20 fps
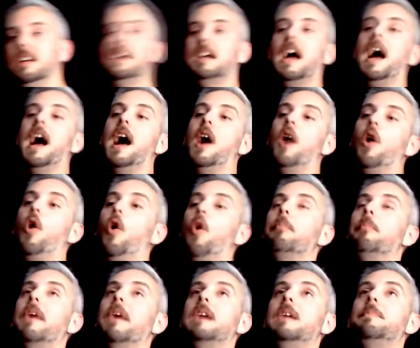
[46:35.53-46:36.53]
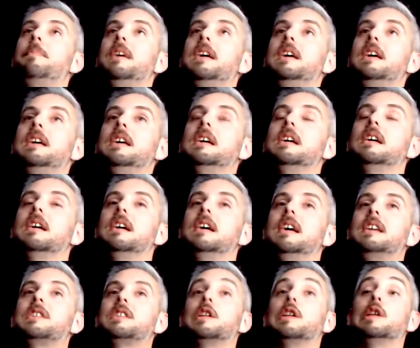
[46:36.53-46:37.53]
Yeah, or maybe
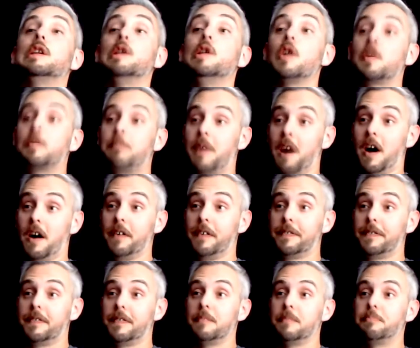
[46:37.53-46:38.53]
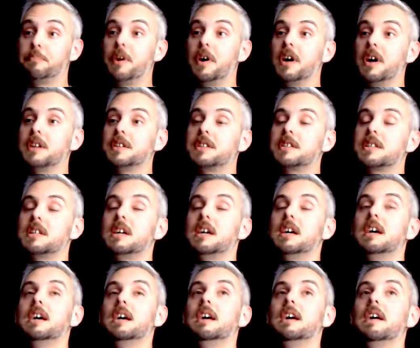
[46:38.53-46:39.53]
he doesn't look buff, but
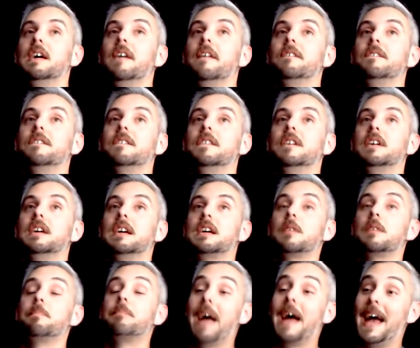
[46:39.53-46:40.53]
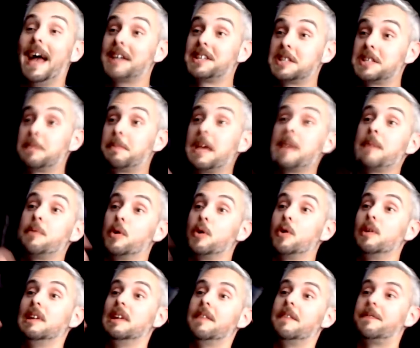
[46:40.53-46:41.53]
compared to the people
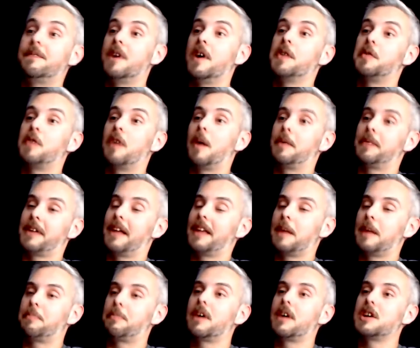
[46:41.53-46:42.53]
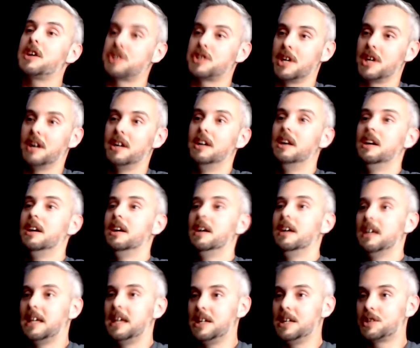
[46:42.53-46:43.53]
who live further up without that pressure,
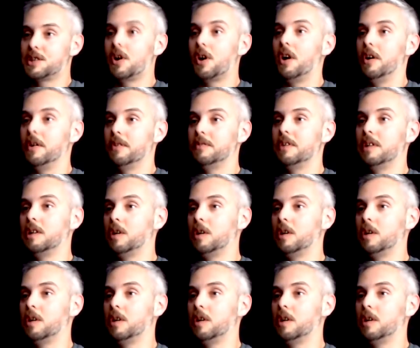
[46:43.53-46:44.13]
he's got